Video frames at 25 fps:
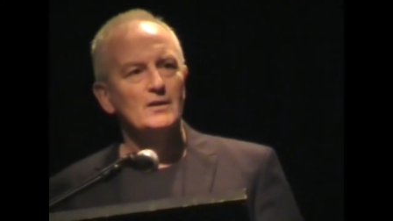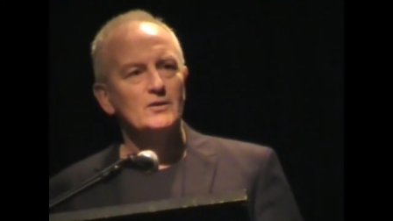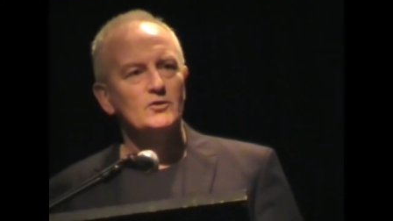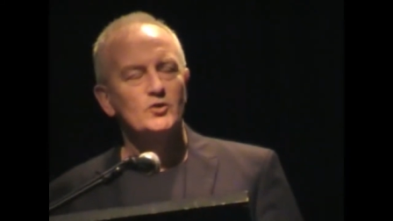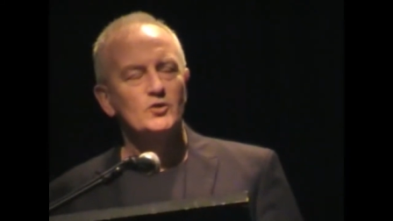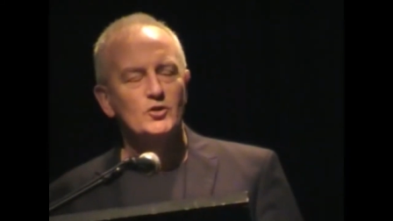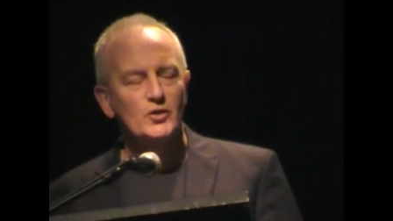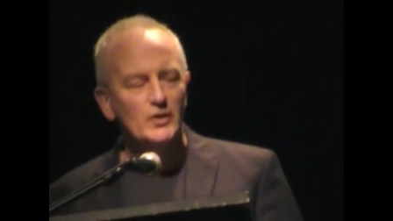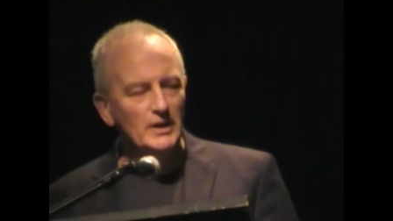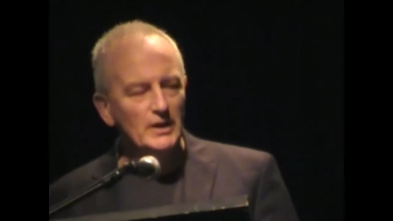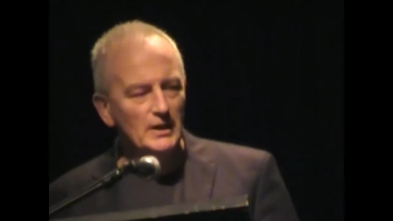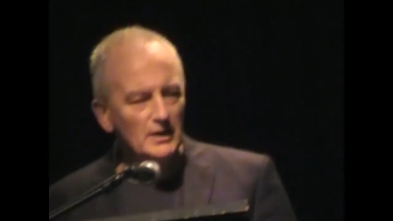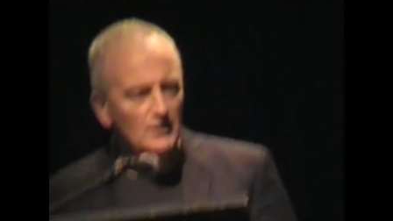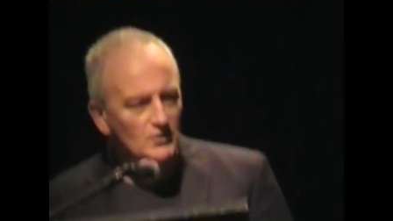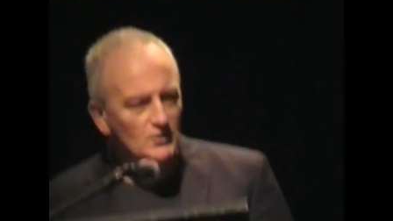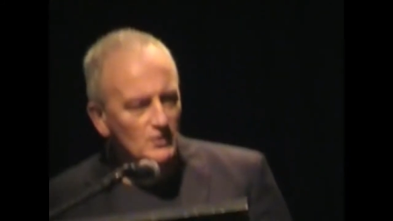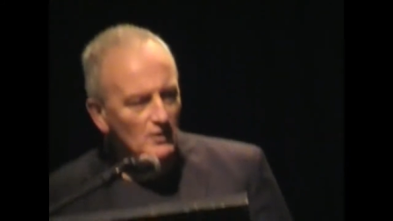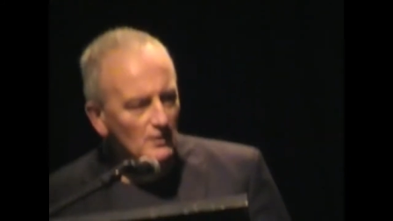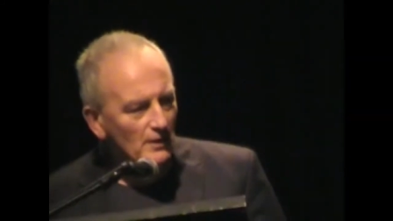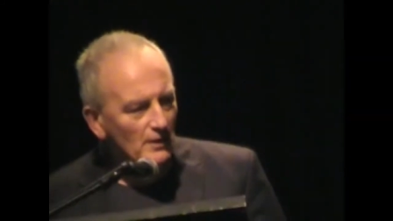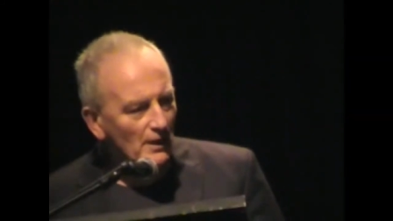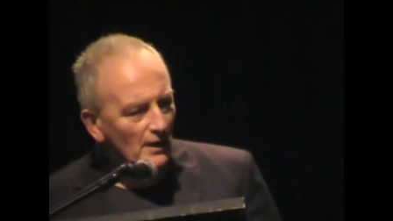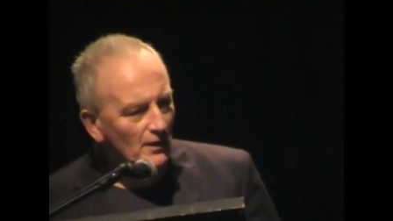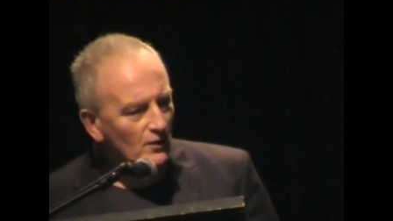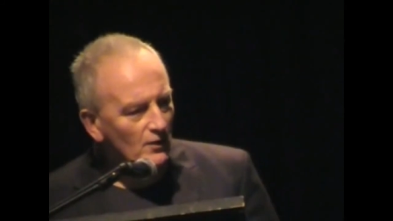Trees
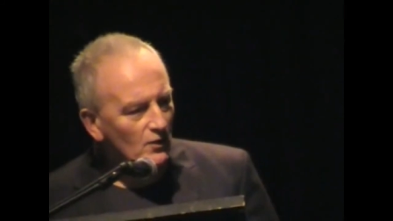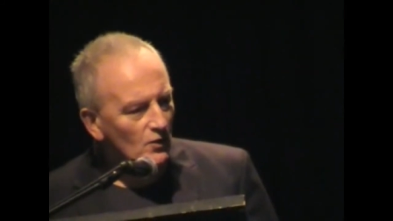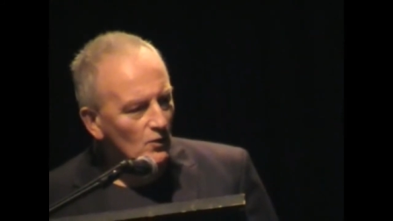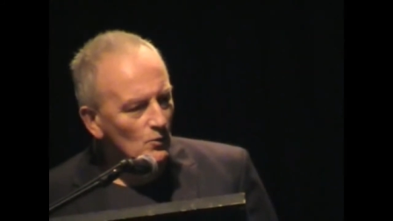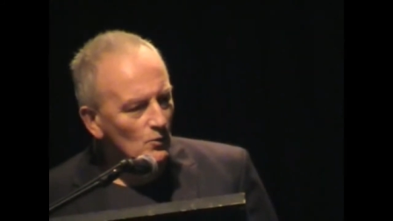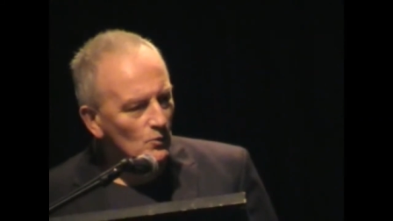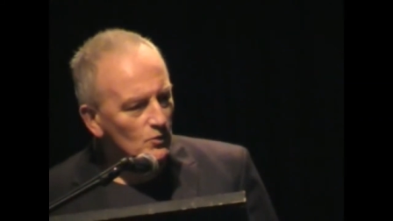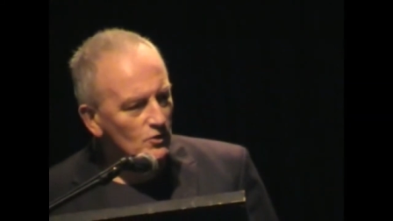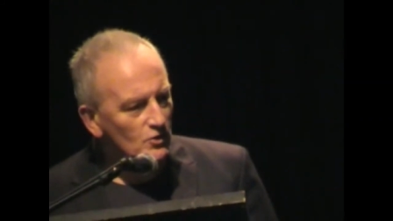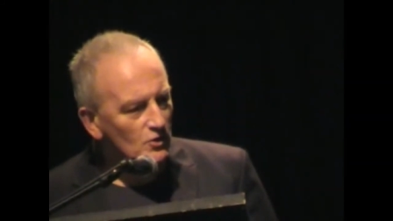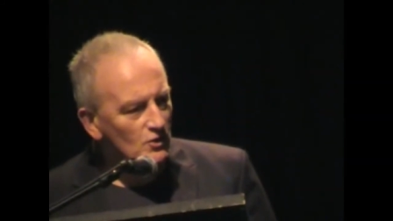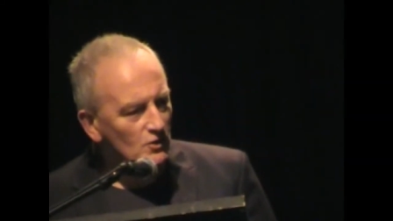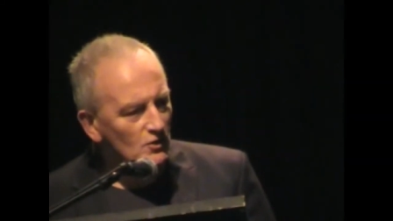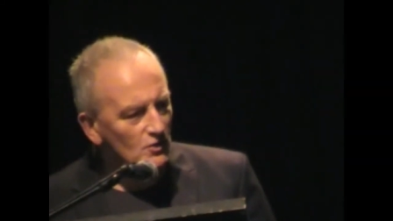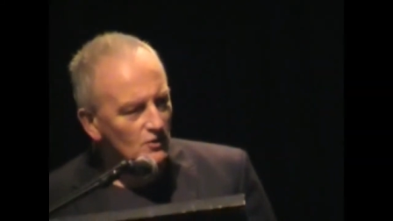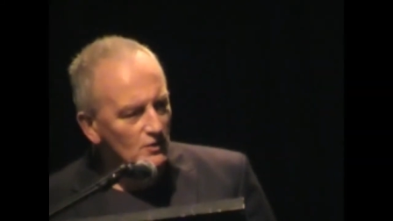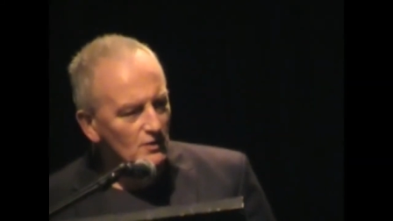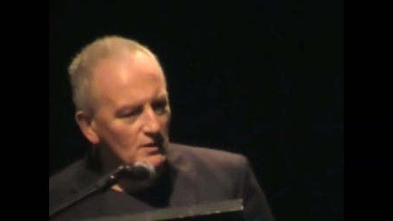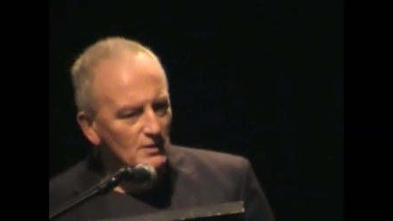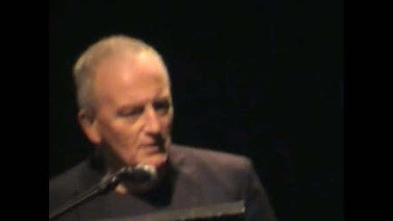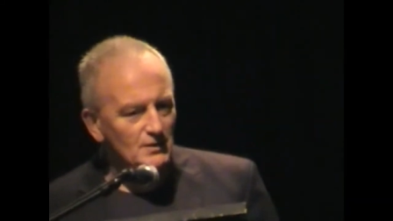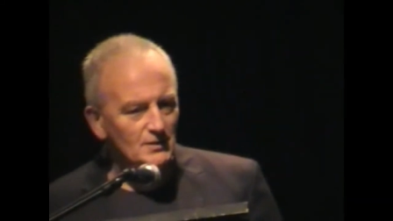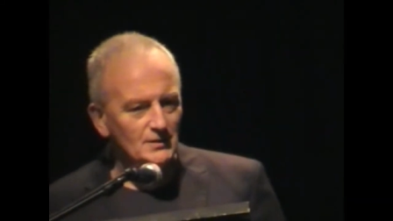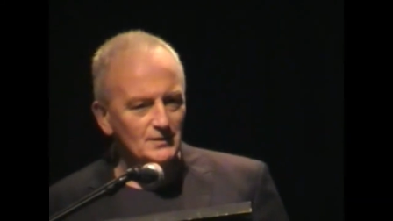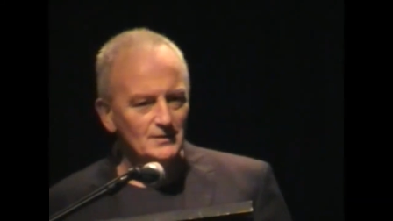and their
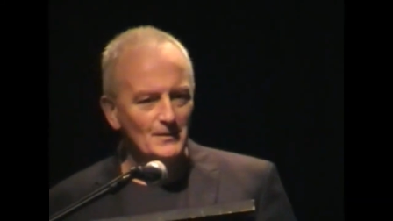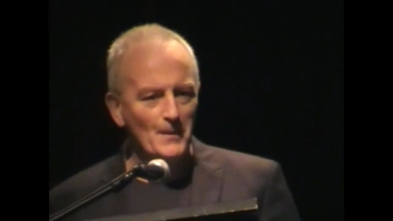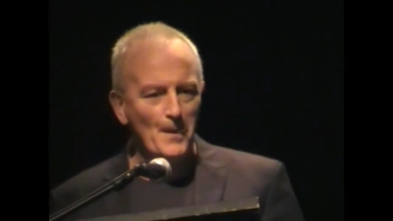uses.